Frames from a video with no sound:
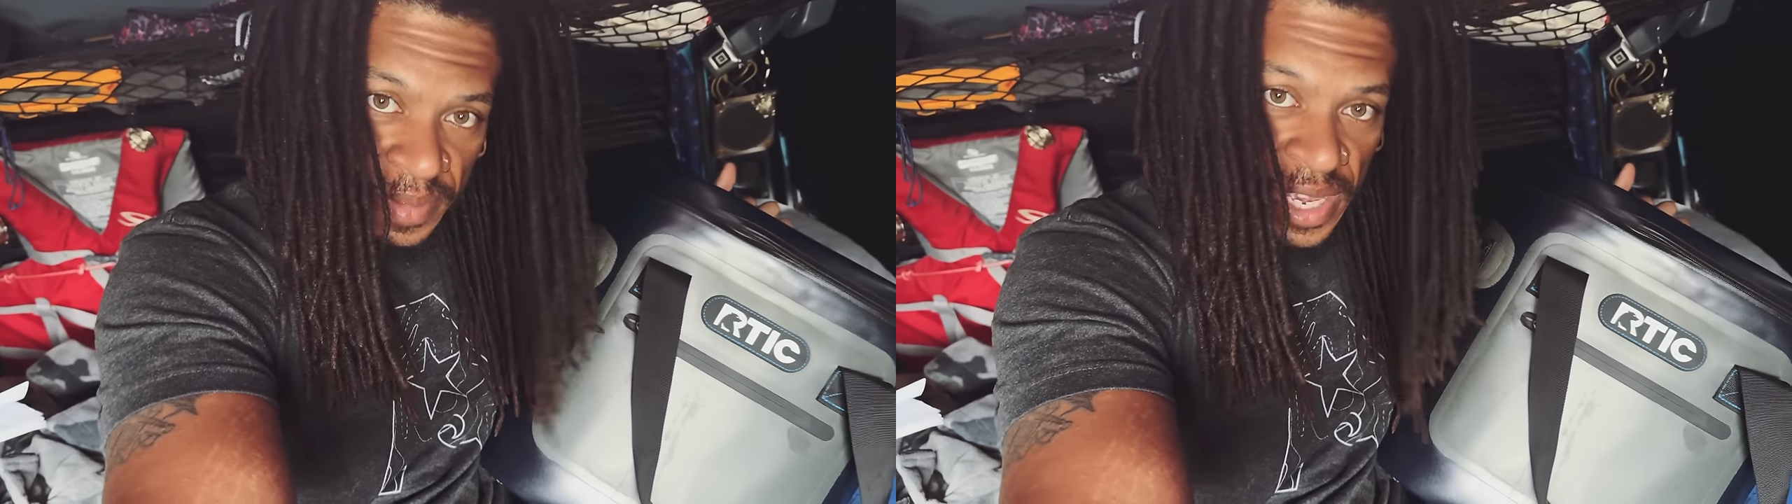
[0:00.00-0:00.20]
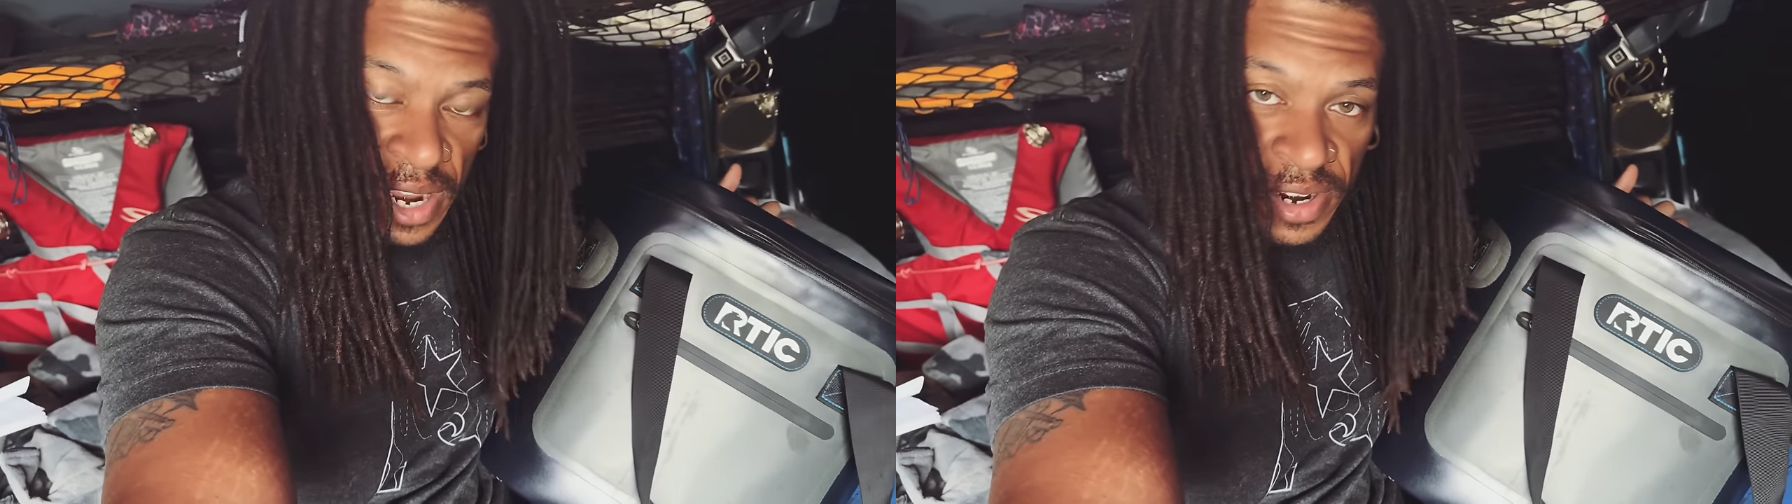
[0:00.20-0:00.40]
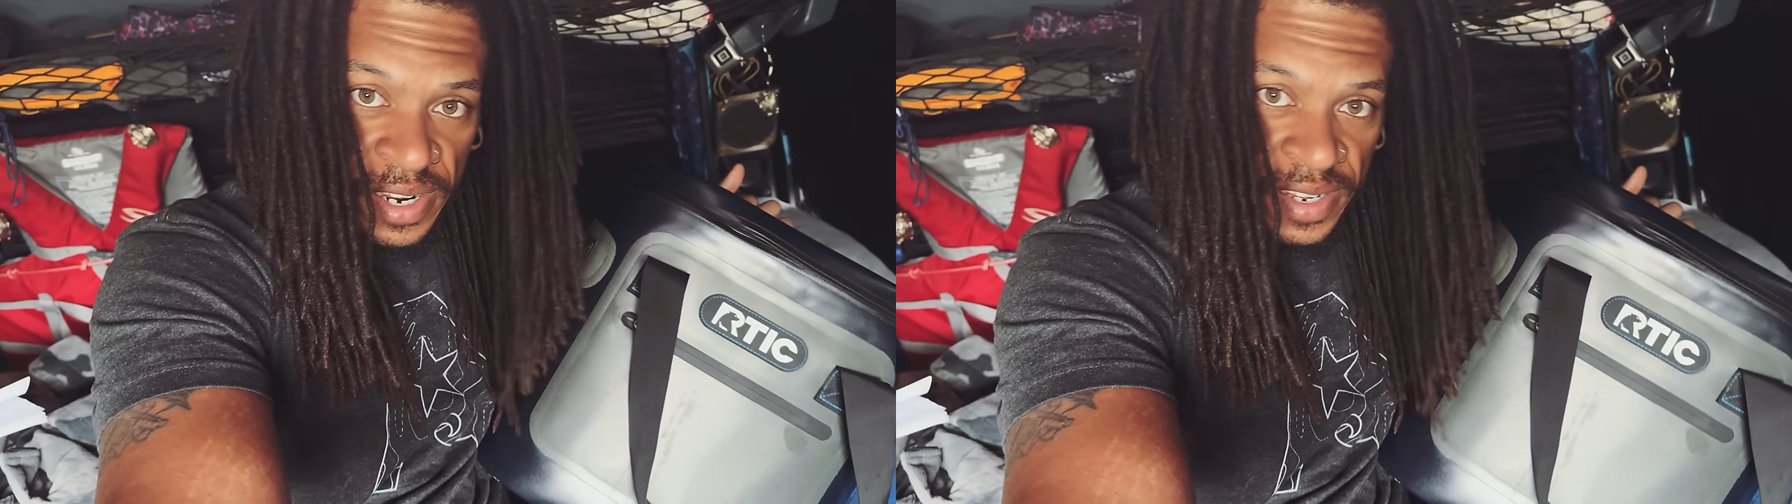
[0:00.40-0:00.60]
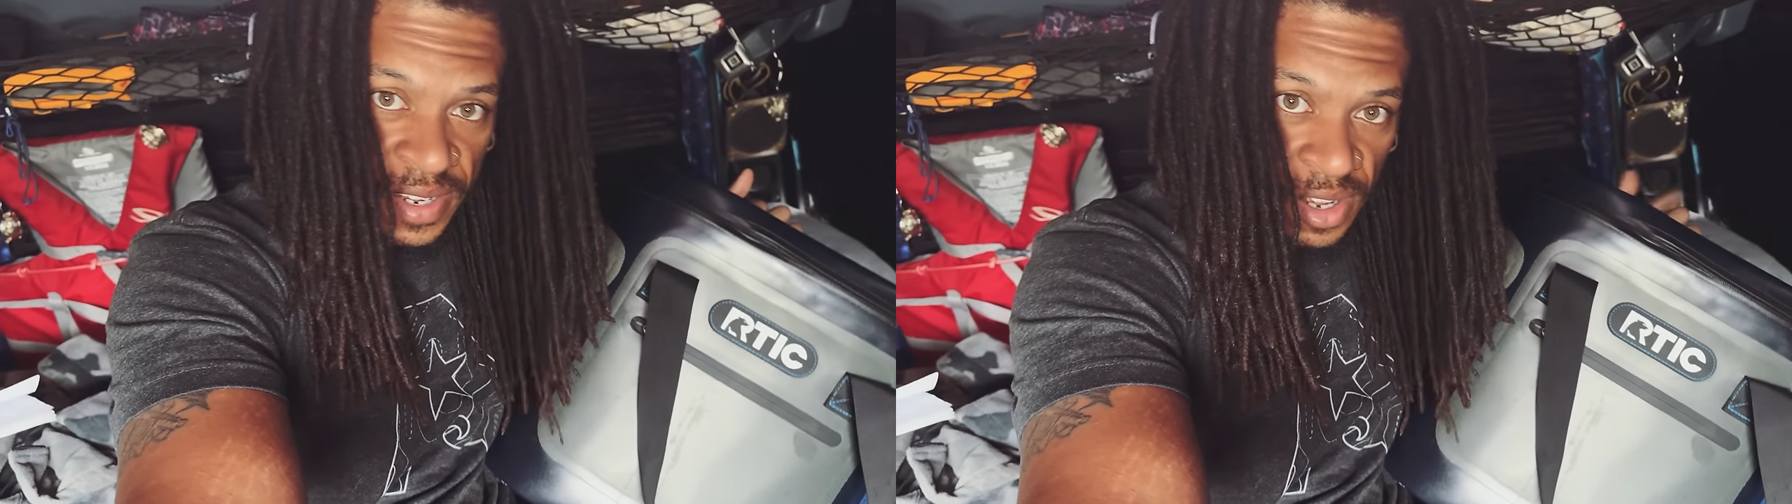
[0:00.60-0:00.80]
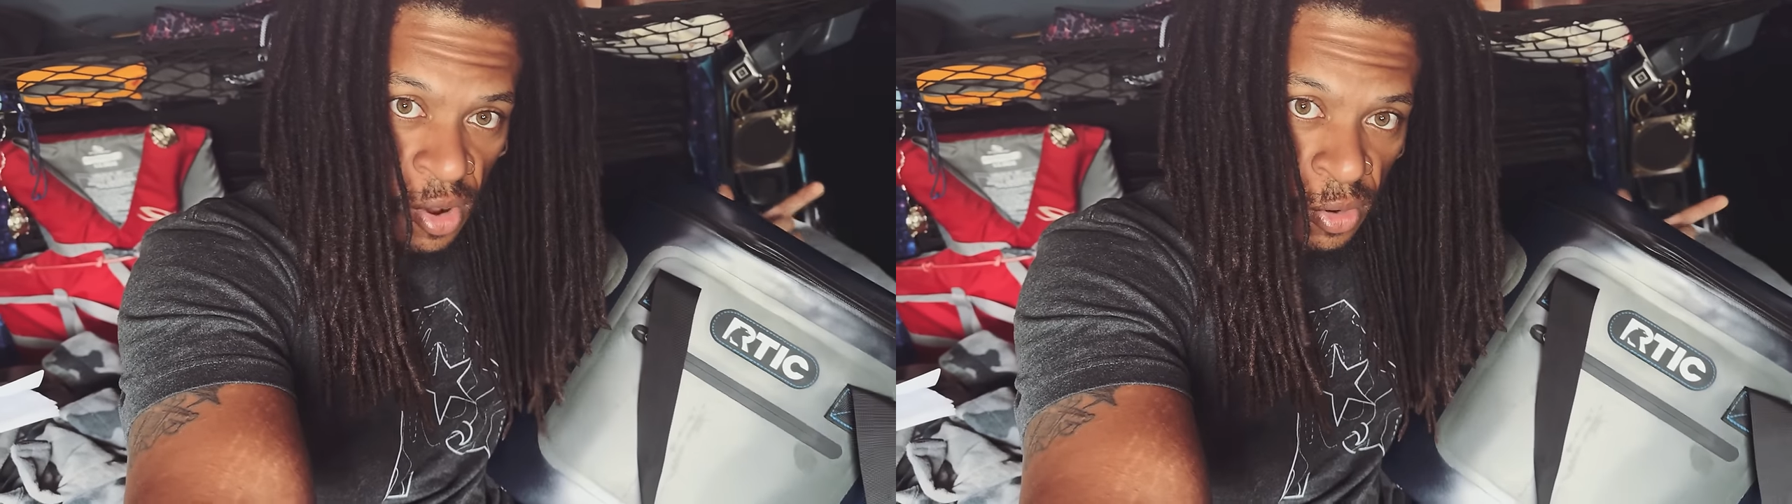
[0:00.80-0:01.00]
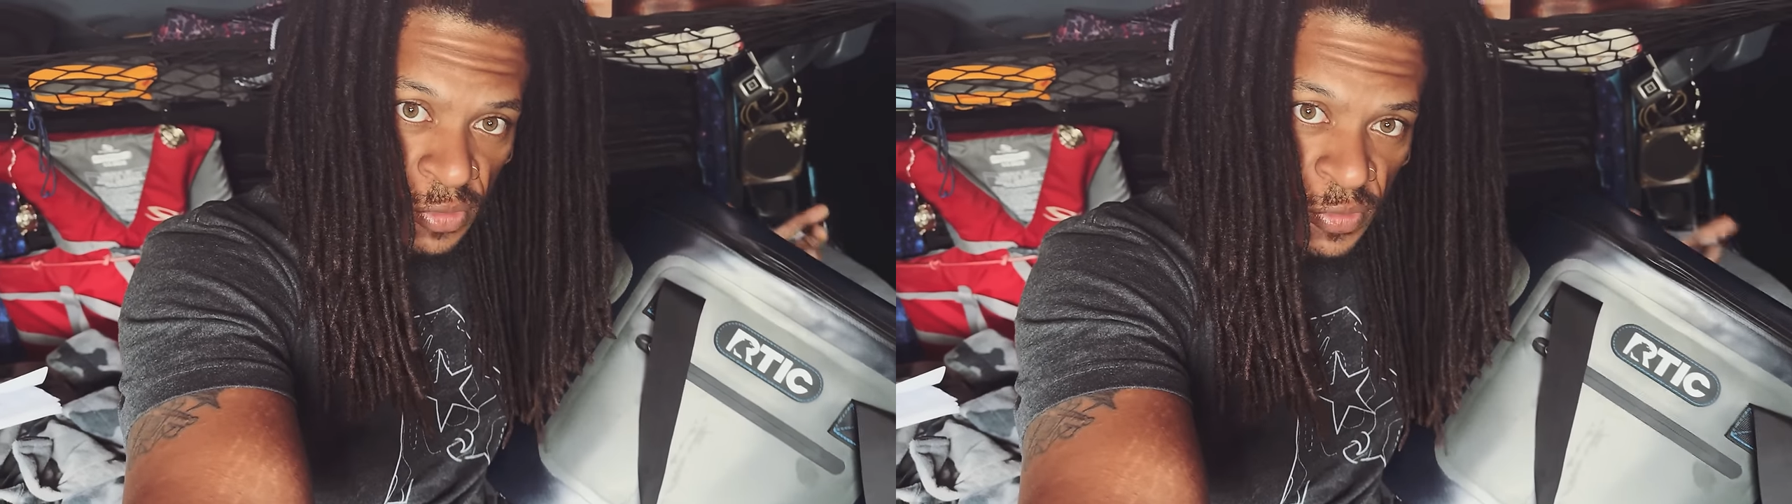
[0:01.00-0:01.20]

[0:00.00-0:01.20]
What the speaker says: carry cold